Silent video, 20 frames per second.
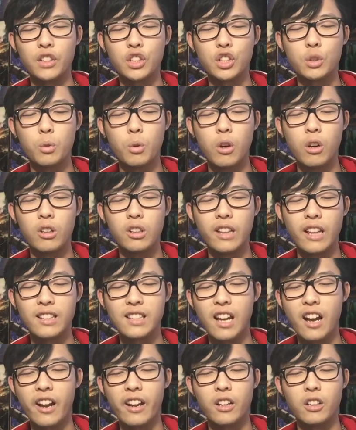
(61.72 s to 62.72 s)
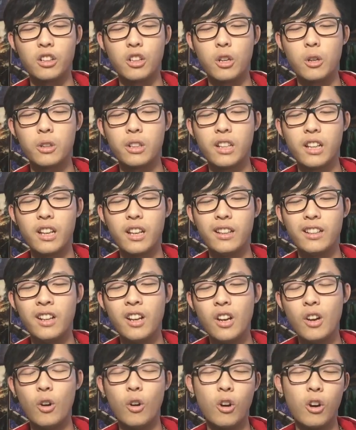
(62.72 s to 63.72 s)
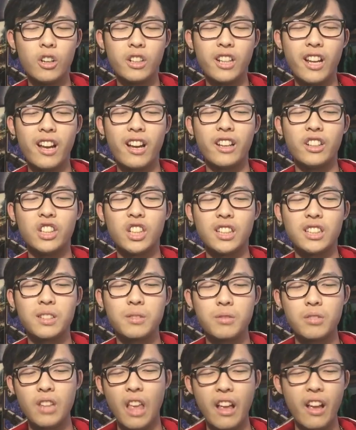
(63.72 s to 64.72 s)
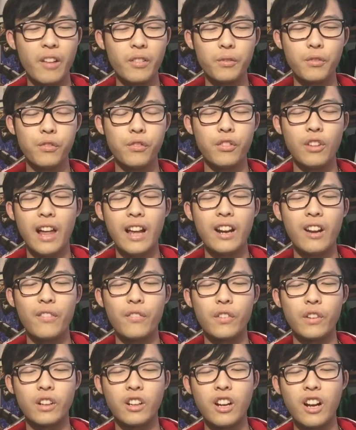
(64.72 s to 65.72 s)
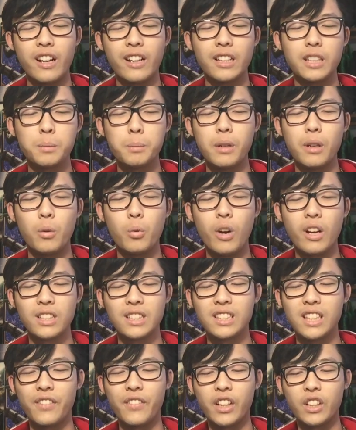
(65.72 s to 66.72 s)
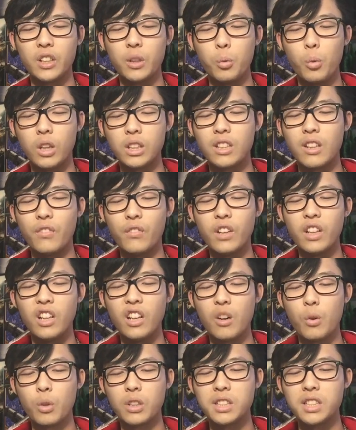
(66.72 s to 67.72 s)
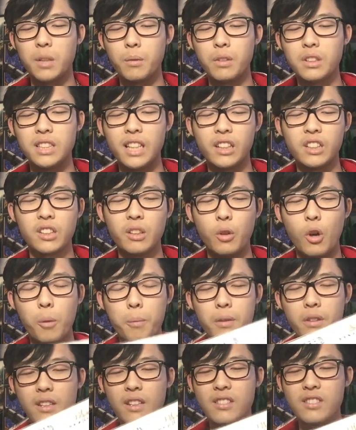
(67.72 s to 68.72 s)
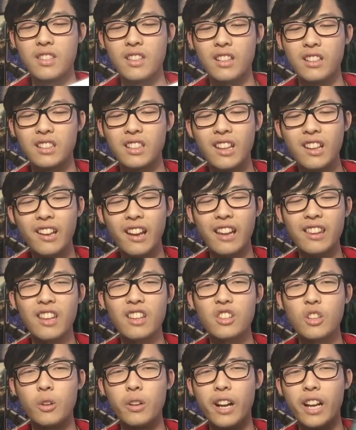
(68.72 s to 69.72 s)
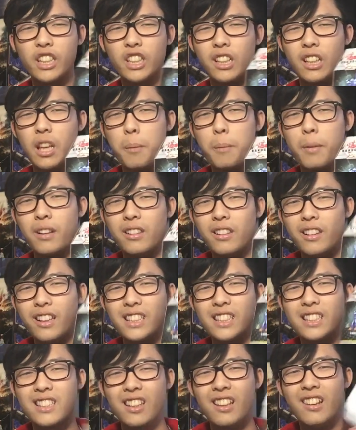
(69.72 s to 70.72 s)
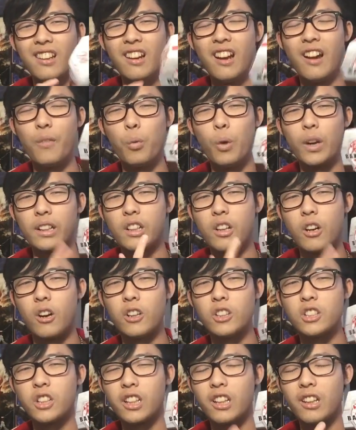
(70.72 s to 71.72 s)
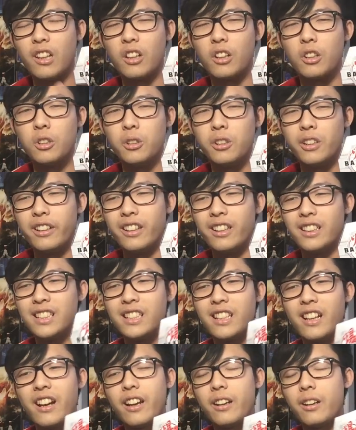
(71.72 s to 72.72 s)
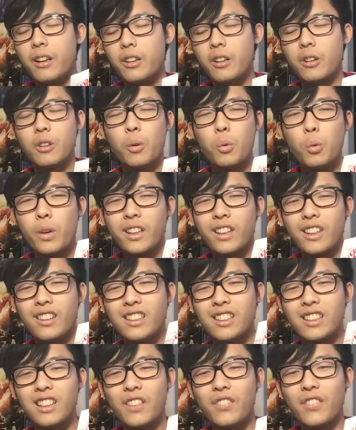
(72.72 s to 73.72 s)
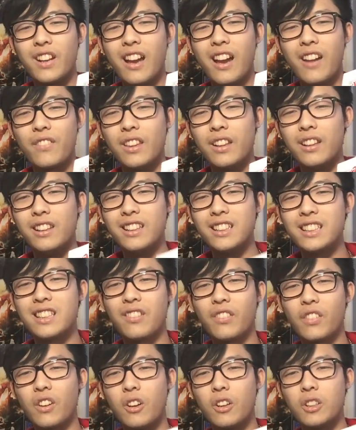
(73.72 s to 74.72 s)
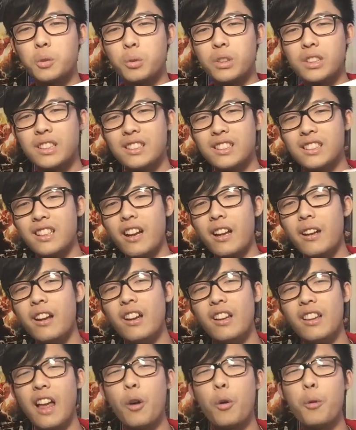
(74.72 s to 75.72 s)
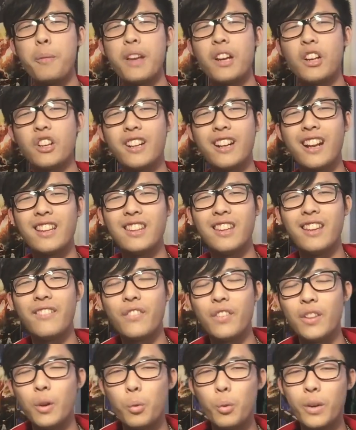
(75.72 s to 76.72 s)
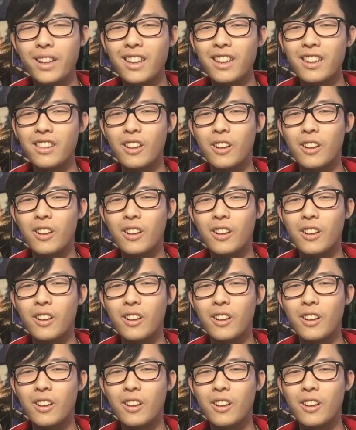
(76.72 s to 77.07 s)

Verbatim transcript: of a squirrel that's high on cocaine, or that I just flat out forgotten. It's been a while since I've actually watched a video where someone's actually opened these things, and they don't actually keep a list of what cards are included inside. I know the wiki doesn't even have the list of cards what's inside. That would be a good idea for the wiki